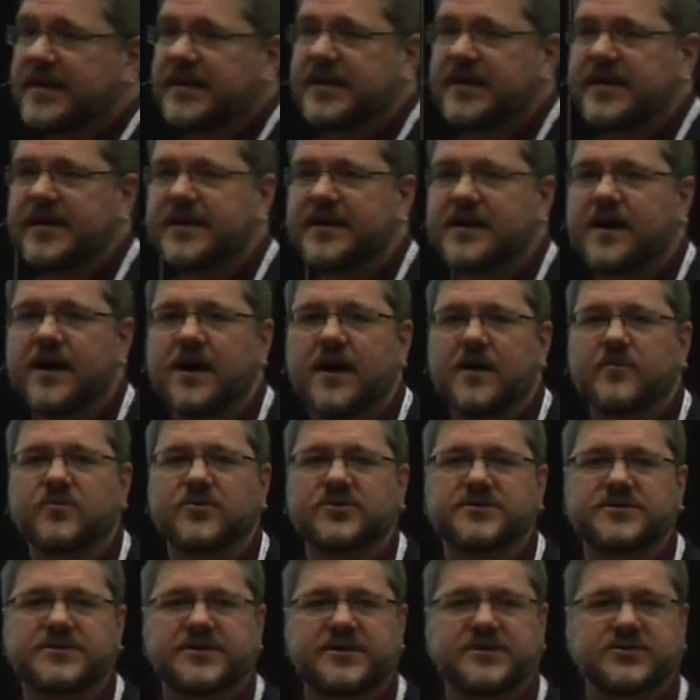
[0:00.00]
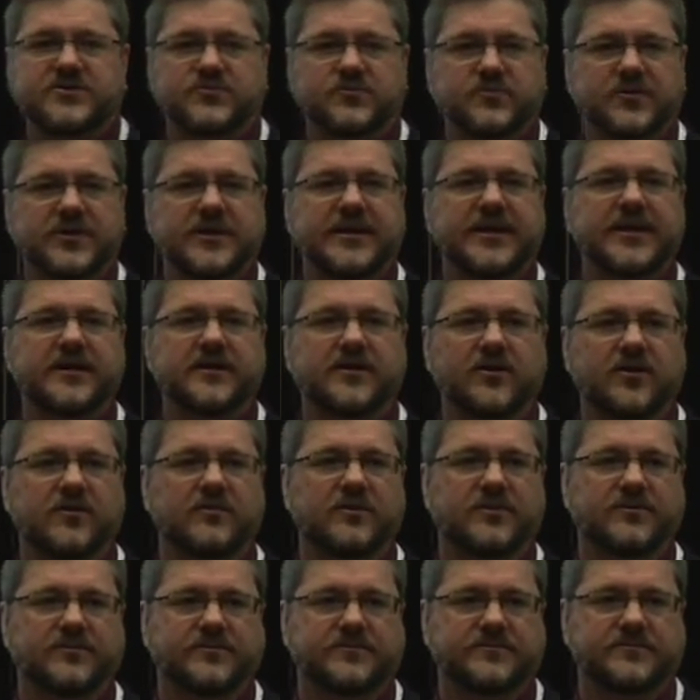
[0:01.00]
e-commerce is really
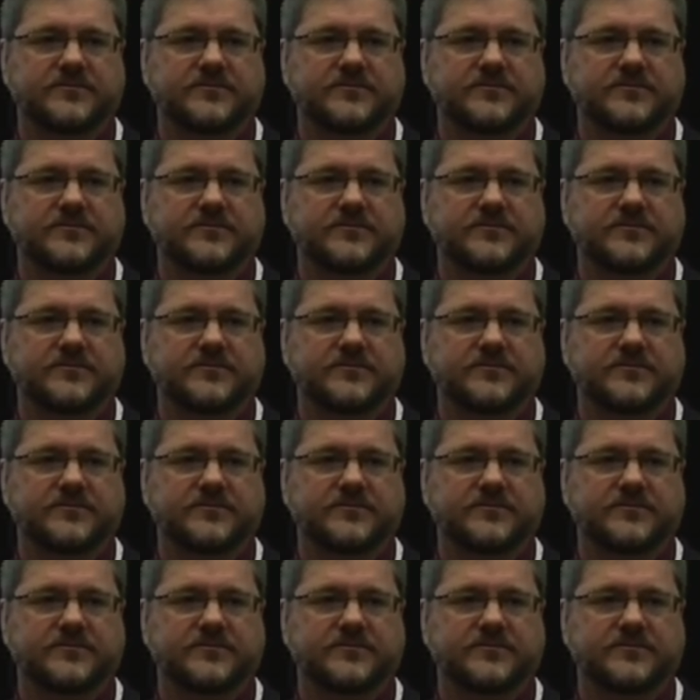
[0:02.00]
global.